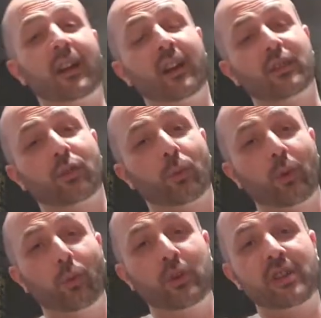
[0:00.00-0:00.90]
I just want to
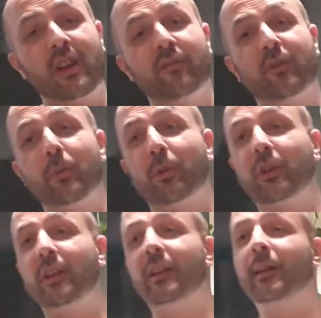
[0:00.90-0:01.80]
wish
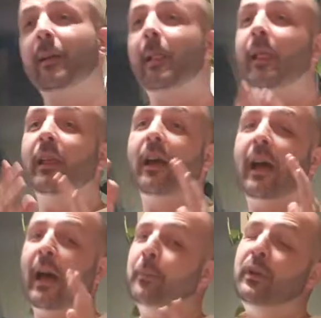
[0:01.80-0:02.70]
everybody a
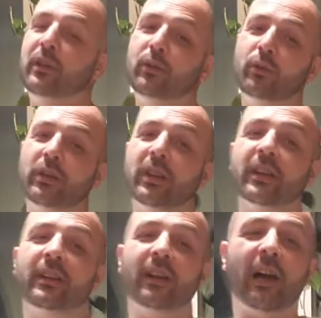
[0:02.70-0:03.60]
happy new year.
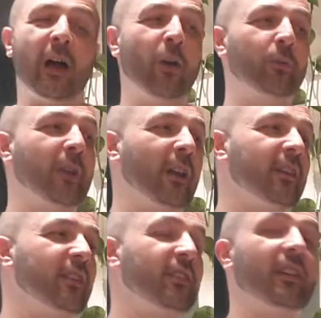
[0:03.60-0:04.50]
I hope that
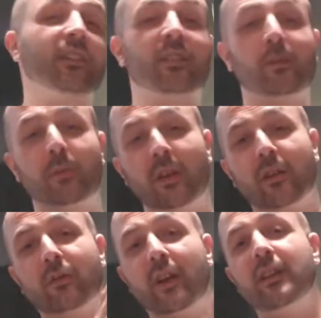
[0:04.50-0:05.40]
this year is going to be a
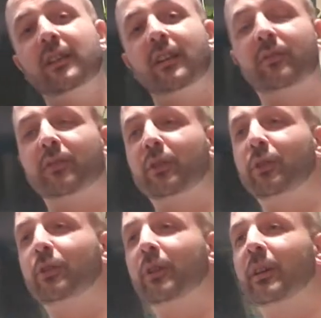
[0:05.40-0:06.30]
great year for you.